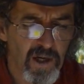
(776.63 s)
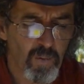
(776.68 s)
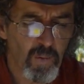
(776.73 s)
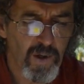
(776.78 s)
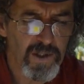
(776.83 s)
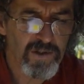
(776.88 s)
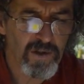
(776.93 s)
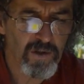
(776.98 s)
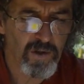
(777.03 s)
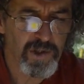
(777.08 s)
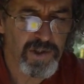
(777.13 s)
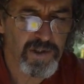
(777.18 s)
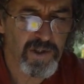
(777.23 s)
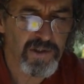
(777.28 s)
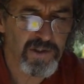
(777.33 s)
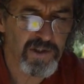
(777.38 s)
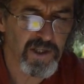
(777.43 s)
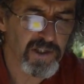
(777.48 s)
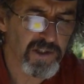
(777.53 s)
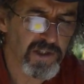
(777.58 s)
One solution I
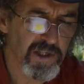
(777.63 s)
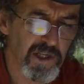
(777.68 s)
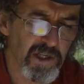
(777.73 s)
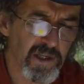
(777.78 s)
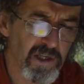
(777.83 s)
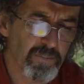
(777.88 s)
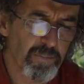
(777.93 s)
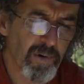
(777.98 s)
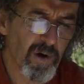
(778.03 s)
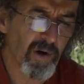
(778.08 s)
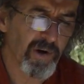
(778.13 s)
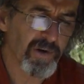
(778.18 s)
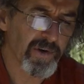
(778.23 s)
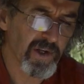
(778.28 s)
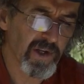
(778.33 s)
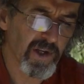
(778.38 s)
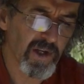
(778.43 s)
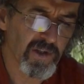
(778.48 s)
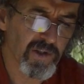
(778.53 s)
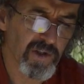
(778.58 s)
see is digging a pond
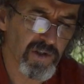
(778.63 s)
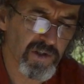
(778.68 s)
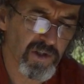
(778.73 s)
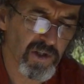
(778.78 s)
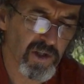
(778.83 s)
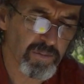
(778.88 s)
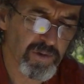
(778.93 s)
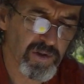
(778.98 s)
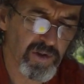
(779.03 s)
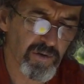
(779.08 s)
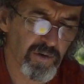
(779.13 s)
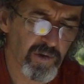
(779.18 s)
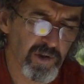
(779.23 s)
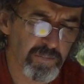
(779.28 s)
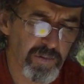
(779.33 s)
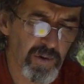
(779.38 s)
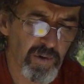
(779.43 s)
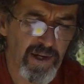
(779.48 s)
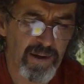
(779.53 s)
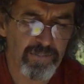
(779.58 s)
and using the material to
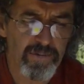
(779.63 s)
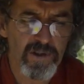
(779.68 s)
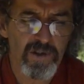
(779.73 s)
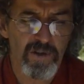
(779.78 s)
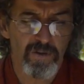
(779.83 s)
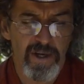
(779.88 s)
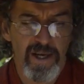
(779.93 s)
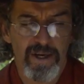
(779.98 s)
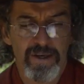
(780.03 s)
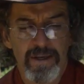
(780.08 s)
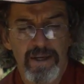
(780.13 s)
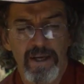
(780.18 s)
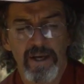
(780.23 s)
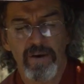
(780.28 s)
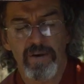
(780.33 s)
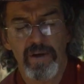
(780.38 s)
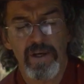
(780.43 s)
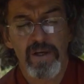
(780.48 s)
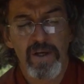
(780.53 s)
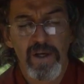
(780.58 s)
build up the surrounding
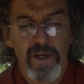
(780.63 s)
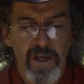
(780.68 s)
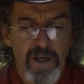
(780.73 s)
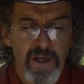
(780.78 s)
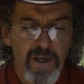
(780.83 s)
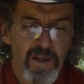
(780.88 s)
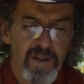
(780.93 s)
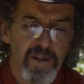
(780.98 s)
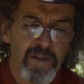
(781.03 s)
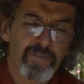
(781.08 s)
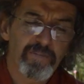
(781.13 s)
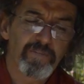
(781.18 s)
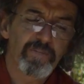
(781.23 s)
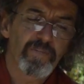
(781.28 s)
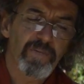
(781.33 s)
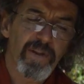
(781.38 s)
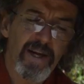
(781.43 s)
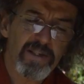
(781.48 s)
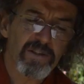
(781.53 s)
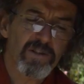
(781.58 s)
area.
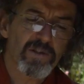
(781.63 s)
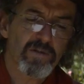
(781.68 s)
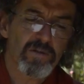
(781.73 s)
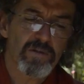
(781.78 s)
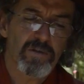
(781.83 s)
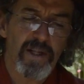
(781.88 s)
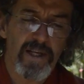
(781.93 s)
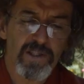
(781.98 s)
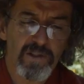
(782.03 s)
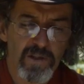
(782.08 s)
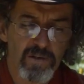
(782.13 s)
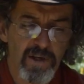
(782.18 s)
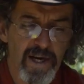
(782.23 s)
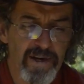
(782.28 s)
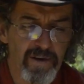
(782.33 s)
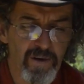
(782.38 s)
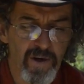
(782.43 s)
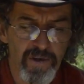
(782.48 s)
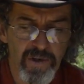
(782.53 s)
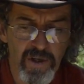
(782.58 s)
That's a
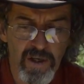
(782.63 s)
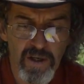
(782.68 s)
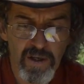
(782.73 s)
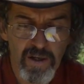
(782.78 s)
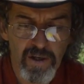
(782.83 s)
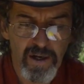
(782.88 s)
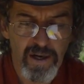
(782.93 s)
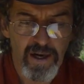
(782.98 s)
great idea.